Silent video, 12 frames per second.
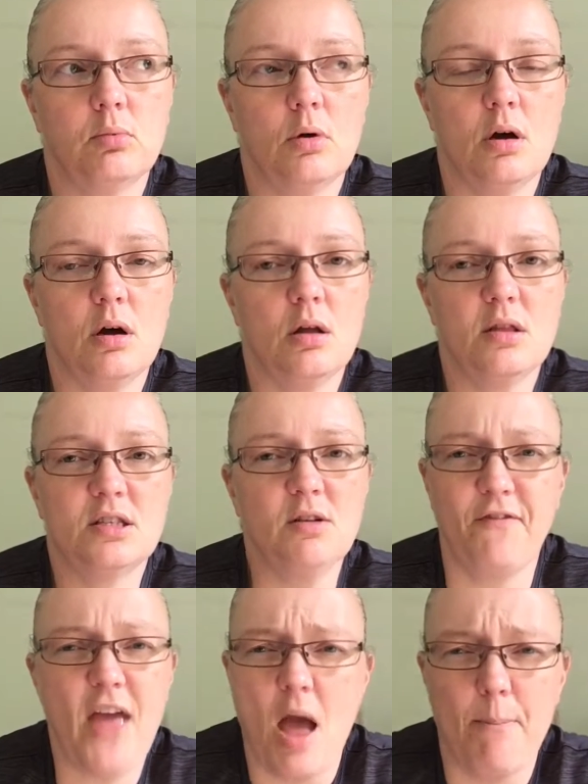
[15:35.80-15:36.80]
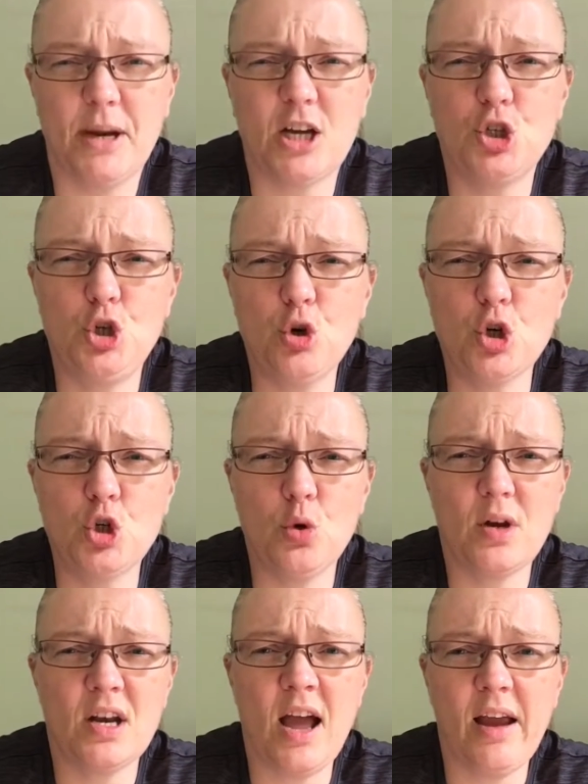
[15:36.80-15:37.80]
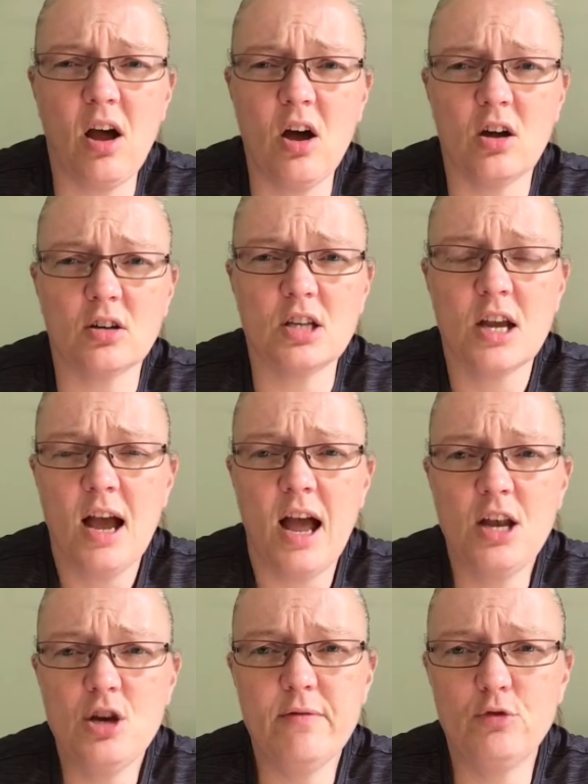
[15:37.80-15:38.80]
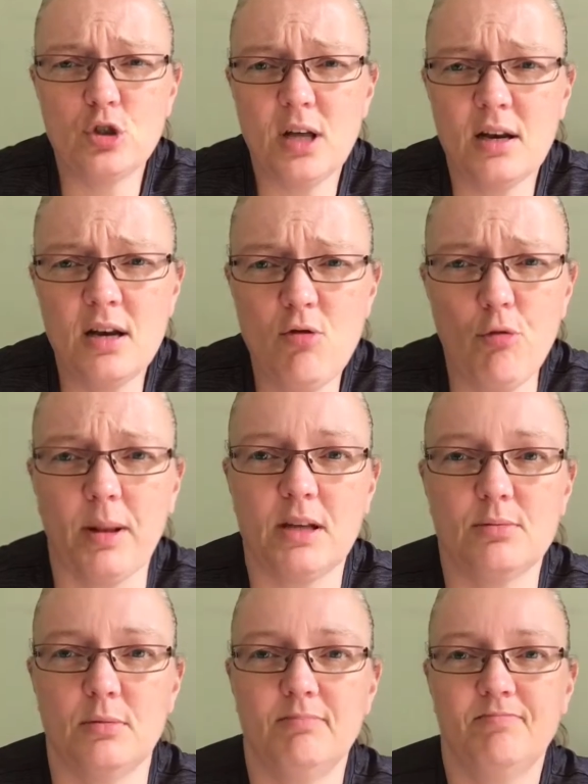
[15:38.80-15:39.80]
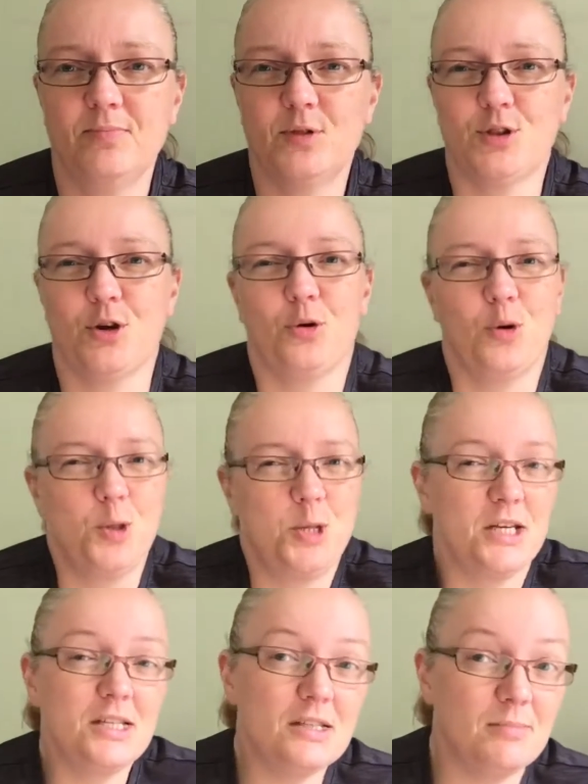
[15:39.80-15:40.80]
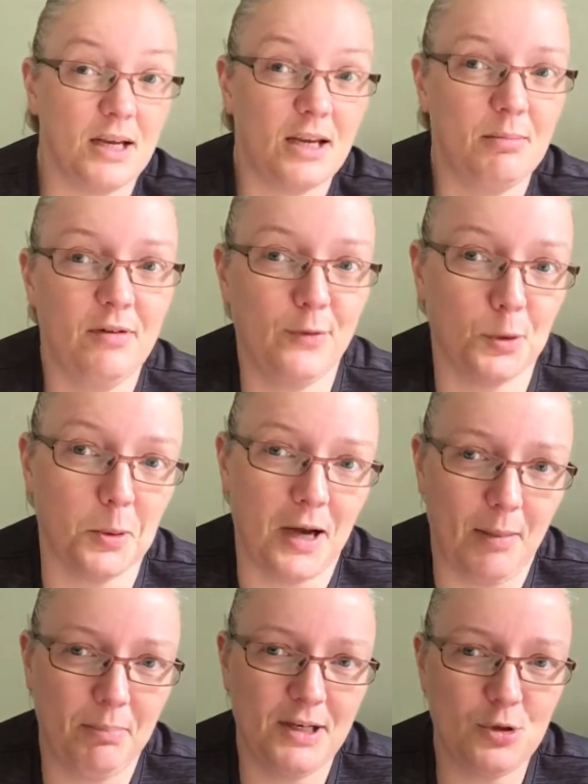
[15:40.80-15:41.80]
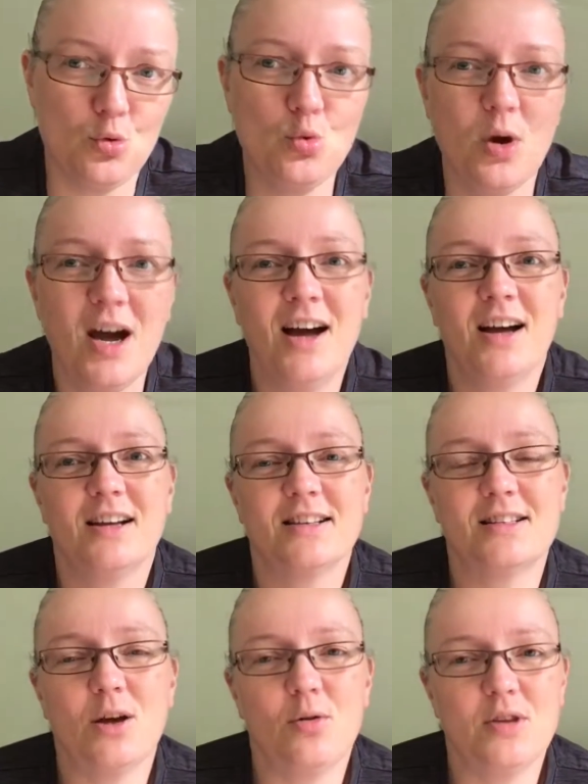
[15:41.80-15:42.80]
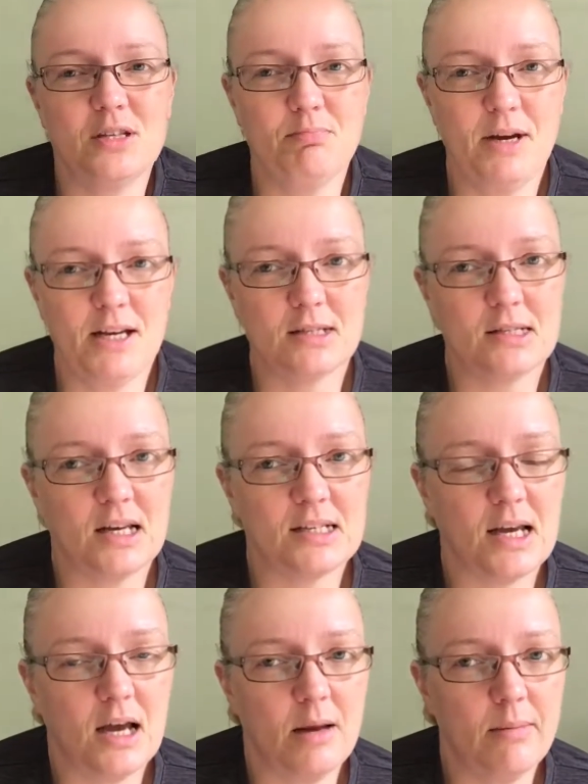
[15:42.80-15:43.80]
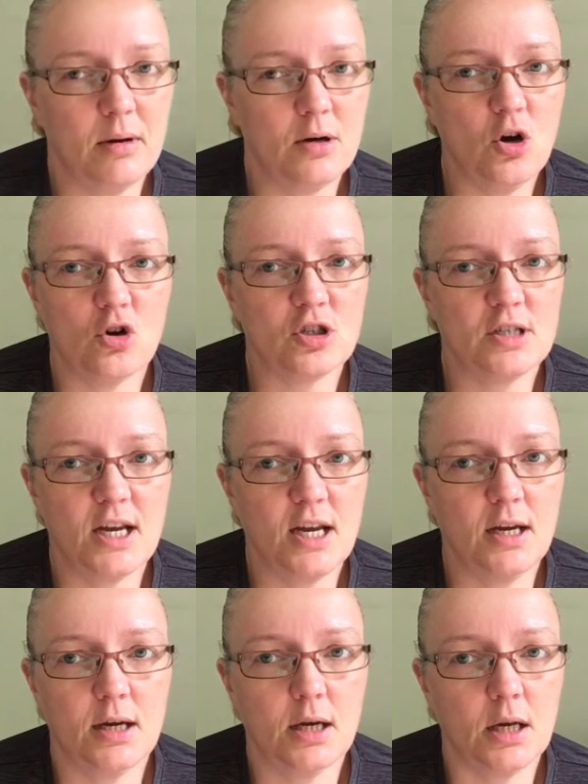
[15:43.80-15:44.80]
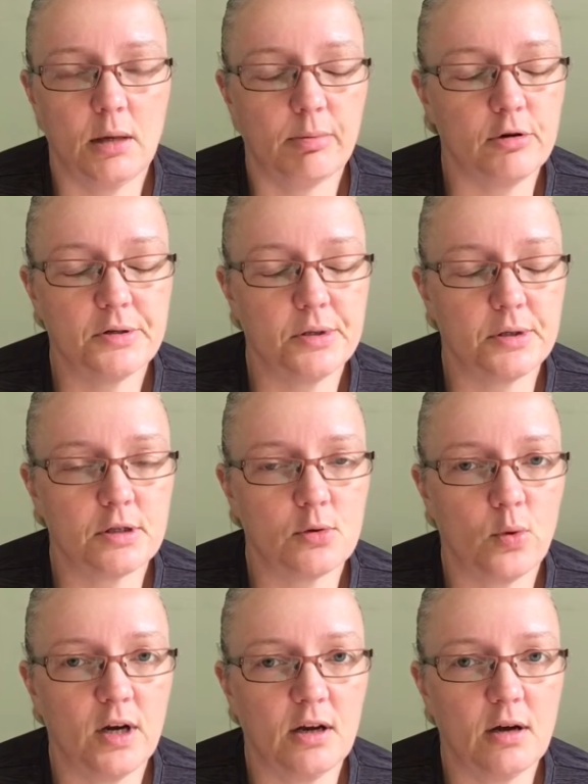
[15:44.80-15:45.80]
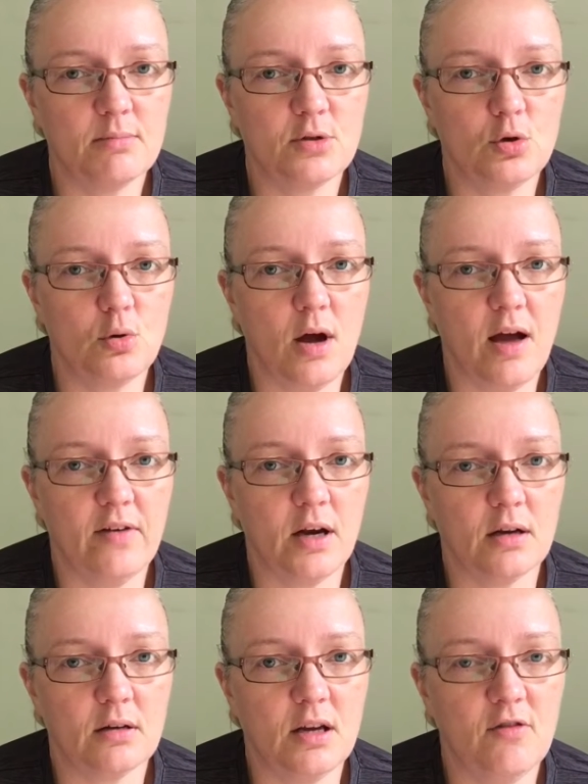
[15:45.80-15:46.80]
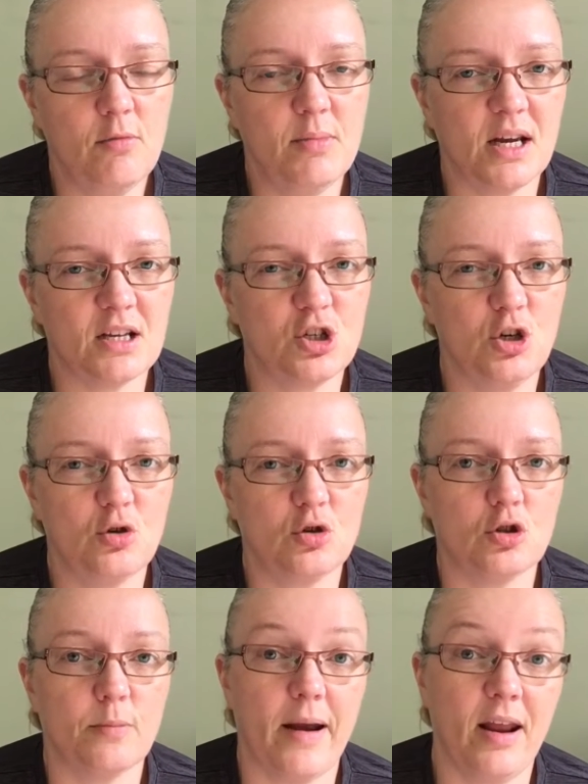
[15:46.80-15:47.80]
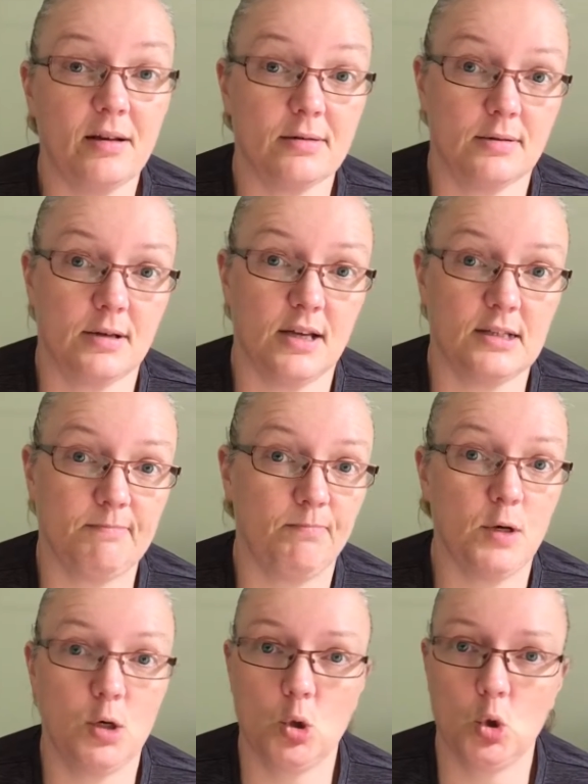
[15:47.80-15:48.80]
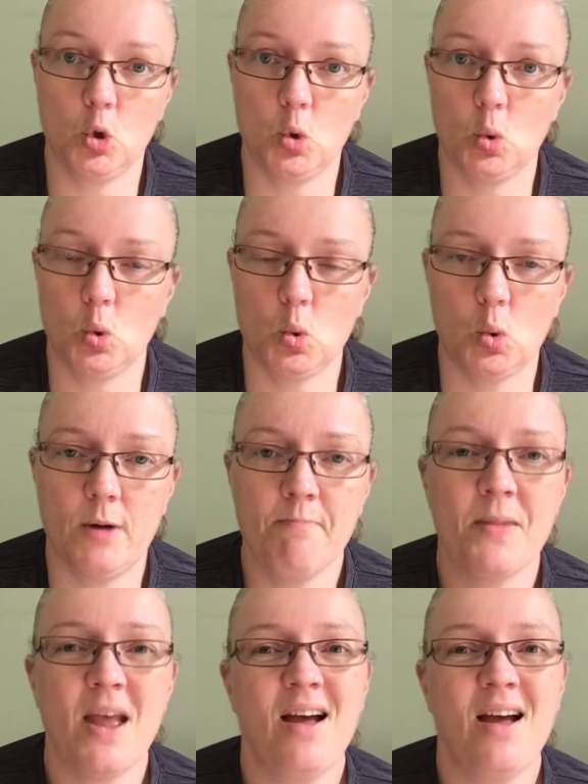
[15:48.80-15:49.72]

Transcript: well, that's not fair because you can do it and I can't, and you've just had a knee replacement. So this is making me feel quite happy too. So this means that I'm not taking any prisoners when it comes to giving me excuses about exercise. No.